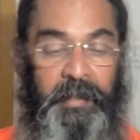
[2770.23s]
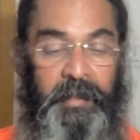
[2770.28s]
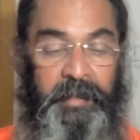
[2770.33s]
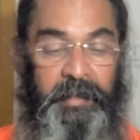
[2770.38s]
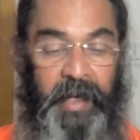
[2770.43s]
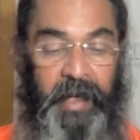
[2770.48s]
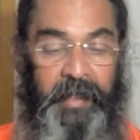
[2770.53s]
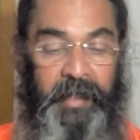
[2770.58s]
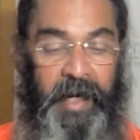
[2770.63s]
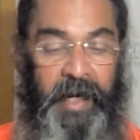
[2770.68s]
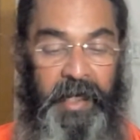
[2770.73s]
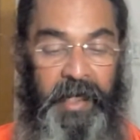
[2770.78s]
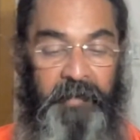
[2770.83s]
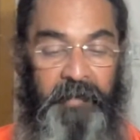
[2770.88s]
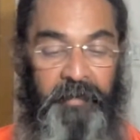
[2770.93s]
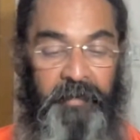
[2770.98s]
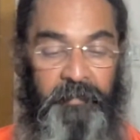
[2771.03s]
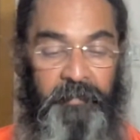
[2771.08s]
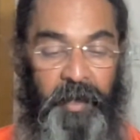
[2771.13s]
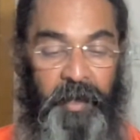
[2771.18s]
That kind
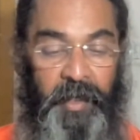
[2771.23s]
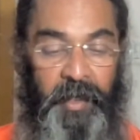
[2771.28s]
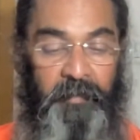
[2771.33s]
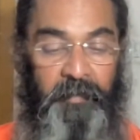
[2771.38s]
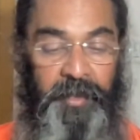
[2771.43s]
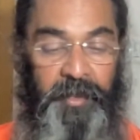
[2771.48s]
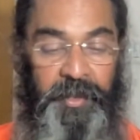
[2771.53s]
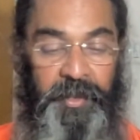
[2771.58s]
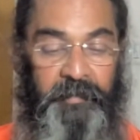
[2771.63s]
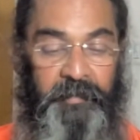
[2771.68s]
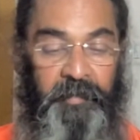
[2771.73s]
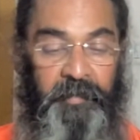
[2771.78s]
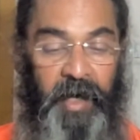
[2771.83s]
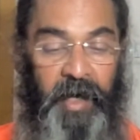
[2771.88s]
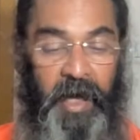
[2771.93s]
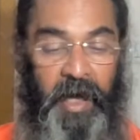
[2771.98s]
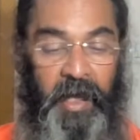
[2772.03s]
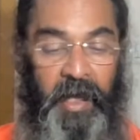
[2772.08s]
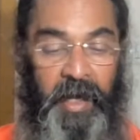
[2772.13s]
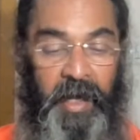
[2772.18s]
of a parama
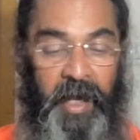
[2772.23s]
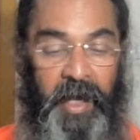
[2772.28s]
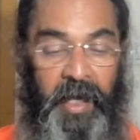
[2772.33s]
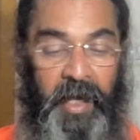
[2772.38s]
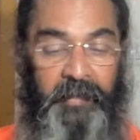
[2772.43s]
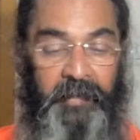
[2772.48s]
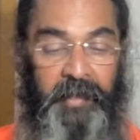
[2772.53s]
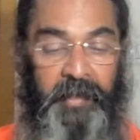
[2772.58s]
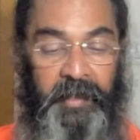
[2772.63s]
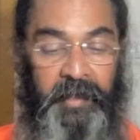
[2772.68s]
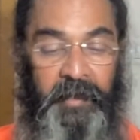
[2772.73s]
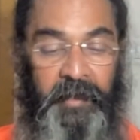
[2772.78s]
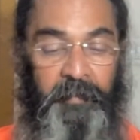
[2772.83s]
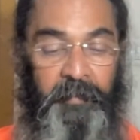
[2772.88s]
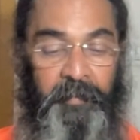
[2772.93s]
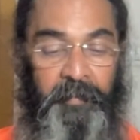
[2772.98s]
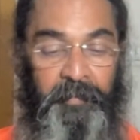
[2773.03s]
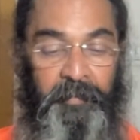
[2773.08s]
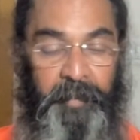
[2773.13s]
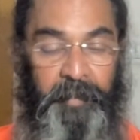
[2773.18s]
shiva
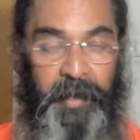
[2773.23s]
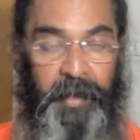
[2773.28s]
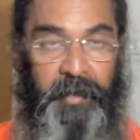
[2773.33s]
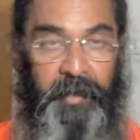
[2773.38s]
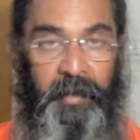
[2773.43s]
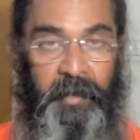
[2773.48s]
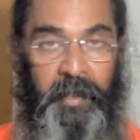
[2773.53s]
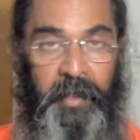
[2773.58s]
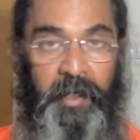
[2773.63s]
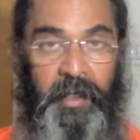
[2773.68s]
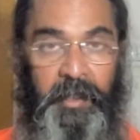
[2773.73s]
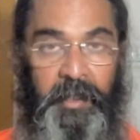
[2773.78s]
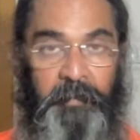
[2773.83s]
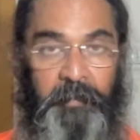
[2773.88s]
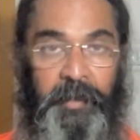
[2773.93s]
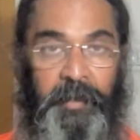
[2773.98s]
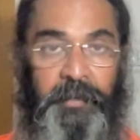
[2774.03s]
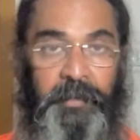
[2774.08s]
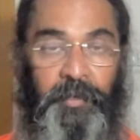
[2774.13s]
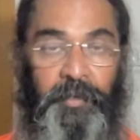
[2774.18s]
aradhana para, the
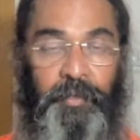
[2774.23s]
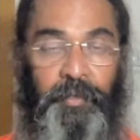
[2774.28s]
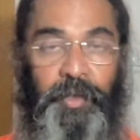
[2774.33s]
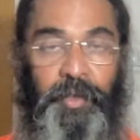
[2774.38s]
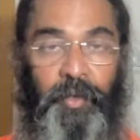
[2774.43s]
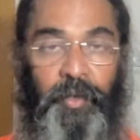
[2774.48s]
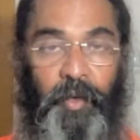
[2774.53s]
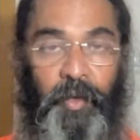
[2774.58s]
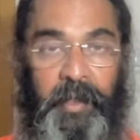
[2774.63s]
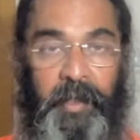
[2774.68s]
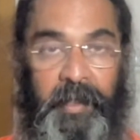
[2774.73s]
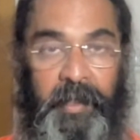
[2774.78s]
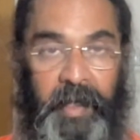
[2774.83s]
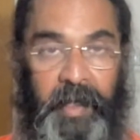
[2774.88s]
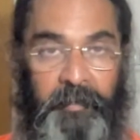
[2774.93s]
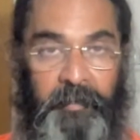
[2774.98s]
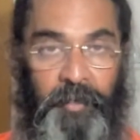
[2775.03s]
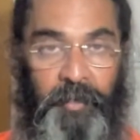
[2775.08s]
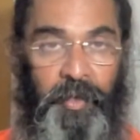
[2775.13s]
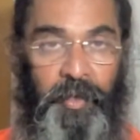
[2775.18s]
person who is all the
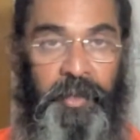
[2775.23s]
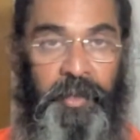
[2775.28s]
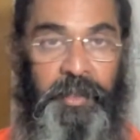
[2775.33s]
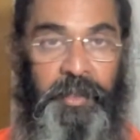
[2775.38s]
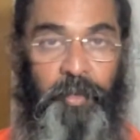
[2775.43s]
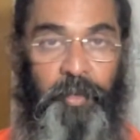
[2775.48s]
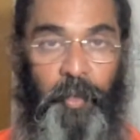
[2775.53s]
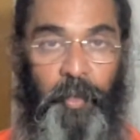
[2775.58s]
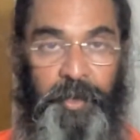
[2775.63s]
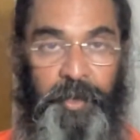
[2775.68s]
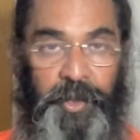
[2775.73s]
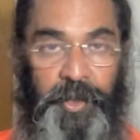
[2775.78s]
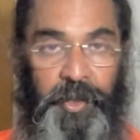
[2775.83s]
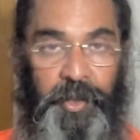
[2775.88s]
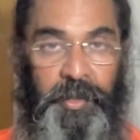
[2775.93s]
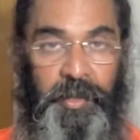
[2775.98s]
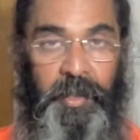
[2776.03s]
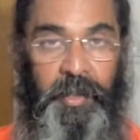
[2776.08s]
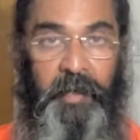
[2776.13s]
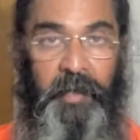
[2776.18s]
time doing this
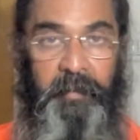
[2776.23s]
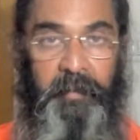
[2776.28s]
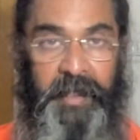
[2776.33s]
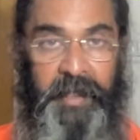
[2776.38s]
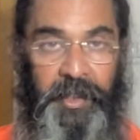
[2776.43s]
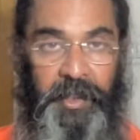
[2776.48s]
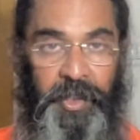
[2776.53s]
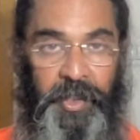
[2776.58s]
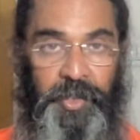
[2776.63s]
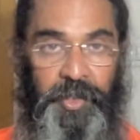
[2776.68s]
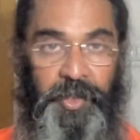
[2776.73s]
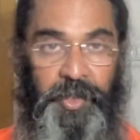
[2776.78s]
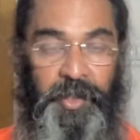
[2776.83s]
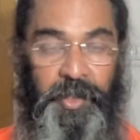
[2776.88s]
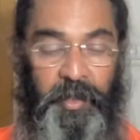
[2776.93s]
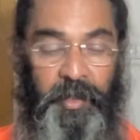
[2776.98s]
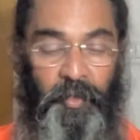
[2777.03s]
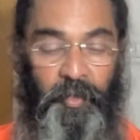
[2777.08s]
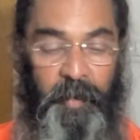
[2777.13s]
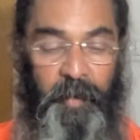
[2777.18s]
propitiation and
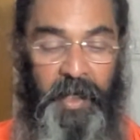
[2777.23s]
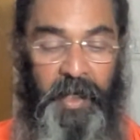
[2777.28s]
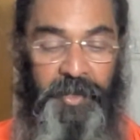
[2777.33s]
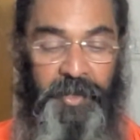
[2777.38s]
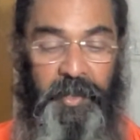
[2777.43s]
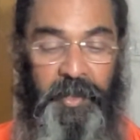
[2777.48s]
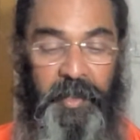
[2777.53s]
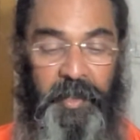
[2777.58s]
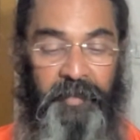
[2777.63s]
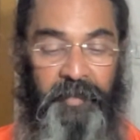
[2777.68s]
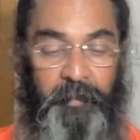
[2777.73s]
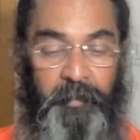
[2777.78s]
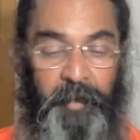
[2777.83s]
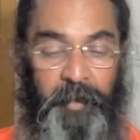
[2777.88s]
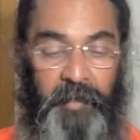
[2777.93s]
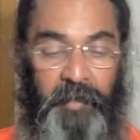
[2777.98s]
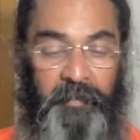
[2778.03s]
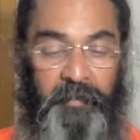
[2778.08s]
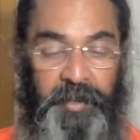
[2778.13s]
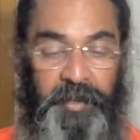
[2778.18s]
meditation and upasana of the
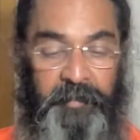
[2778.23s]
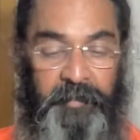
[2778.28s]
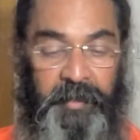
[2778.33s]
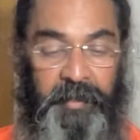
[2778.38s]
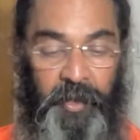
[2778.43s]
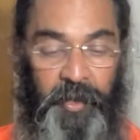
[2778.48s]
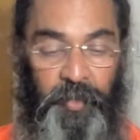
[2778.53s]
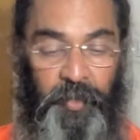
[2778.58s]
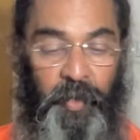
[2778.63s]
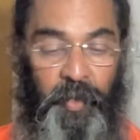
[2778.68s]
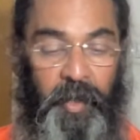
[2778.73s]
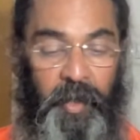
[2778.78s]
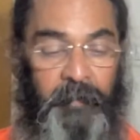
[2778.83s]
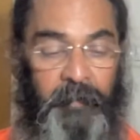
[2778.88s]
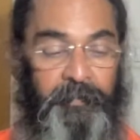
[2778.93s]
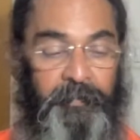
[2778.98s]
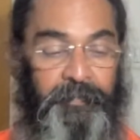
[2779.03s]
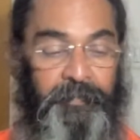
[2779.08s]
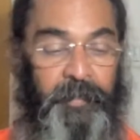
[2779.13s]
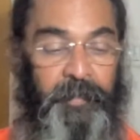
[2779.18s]
Paramashiva
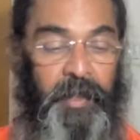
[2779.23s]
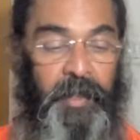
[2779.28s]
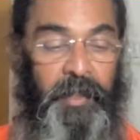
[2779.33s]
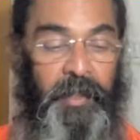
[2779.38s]
Tattva,